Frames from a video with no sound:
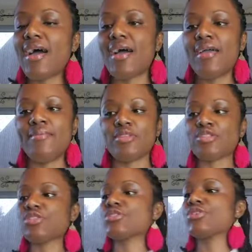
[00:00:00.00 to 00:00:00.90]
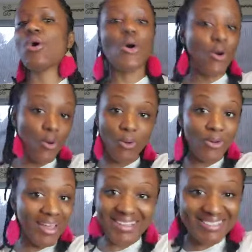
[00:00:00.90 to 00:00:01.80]
I am
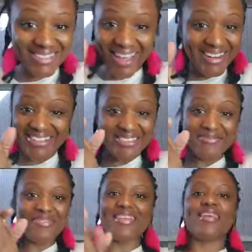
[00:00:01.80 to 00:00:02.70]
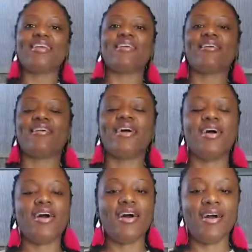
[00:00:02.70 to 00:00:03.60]
so excited to be here
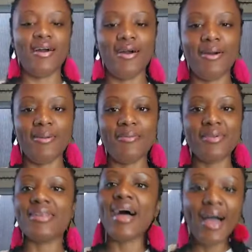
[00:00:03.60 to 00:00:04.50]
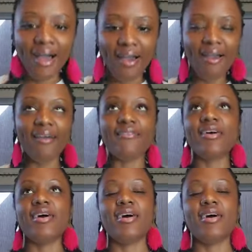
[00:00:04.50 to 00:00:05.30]
um, live.